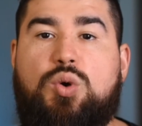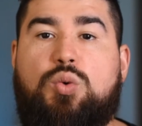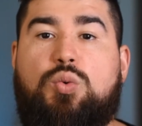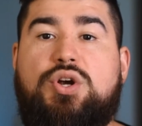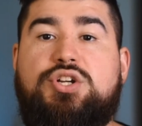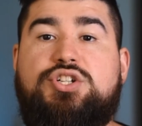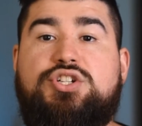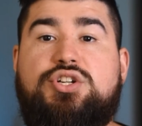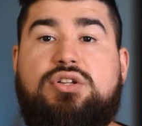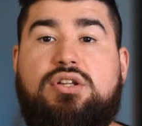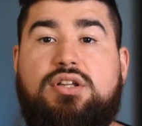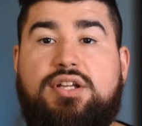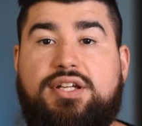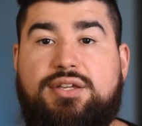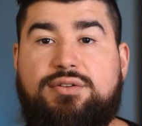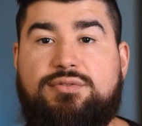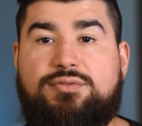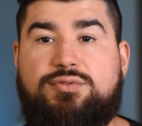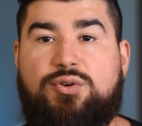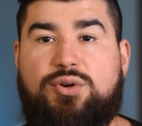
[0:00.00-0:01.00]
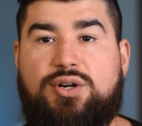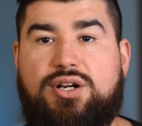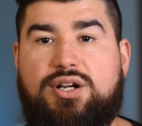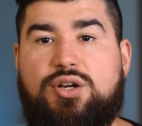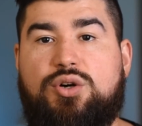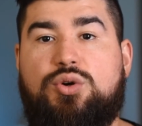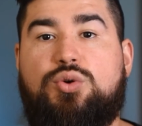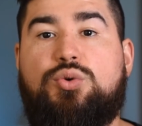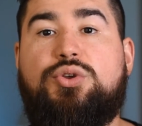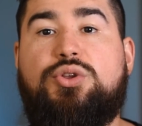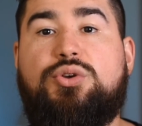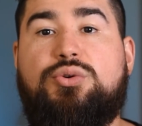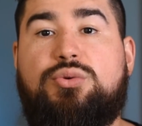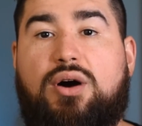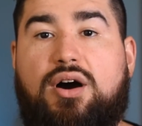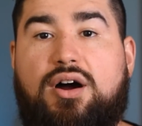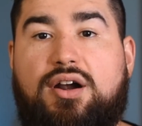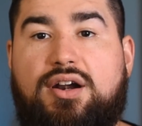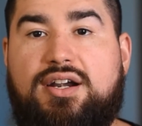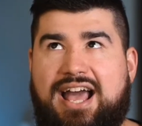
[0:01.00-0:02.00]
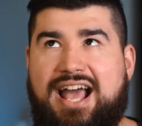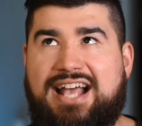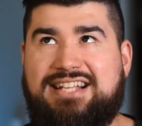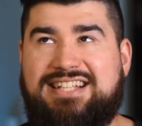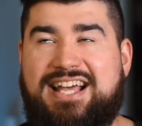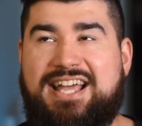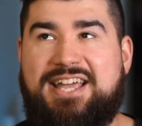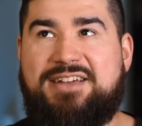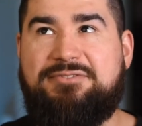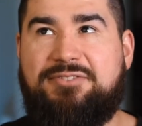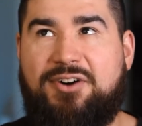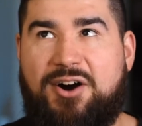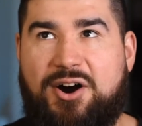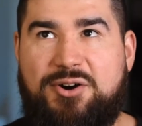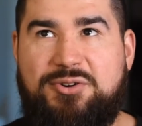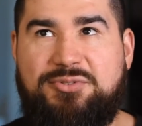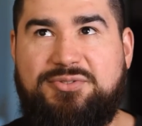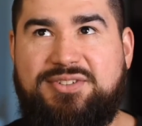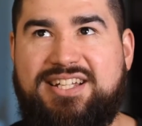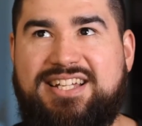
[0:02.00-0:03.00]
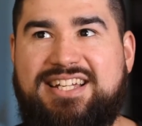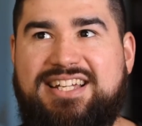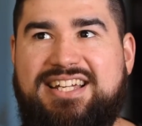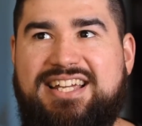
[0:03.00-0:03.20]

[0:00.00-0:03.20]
what you're looking for, who you are. As I evolved